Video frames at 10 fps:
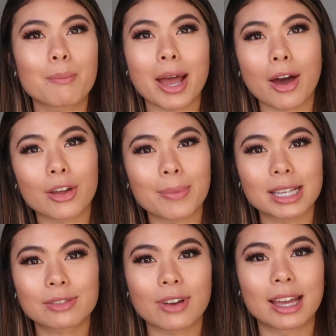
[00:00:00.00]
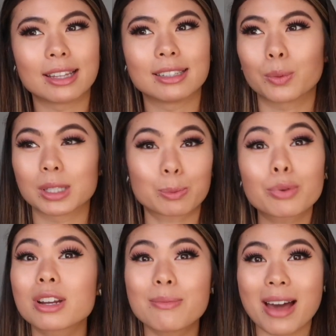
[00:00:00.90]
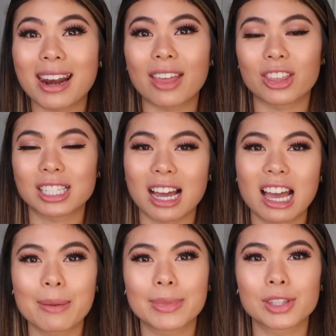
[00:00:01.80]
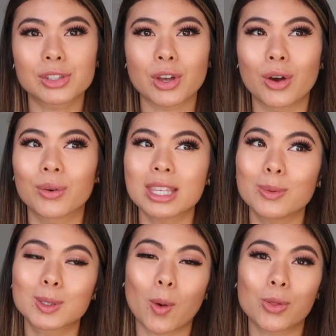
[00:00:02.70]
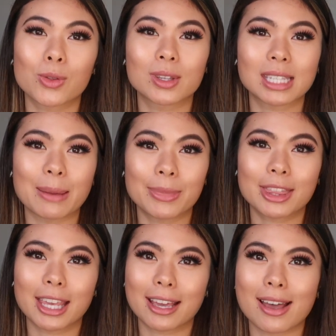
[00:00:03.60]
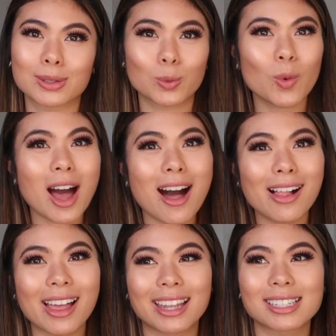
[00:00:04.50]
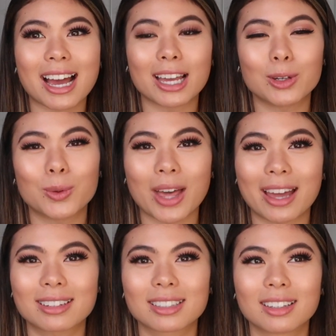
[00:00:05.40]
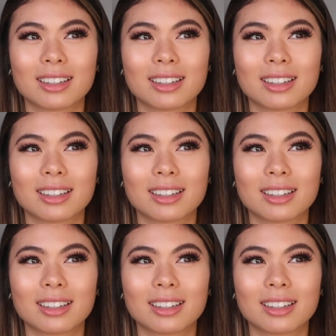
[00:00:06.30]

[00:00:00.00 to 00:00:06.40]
my other best friend was pre-med at the time, so he was going through the same thing as well, and I knew that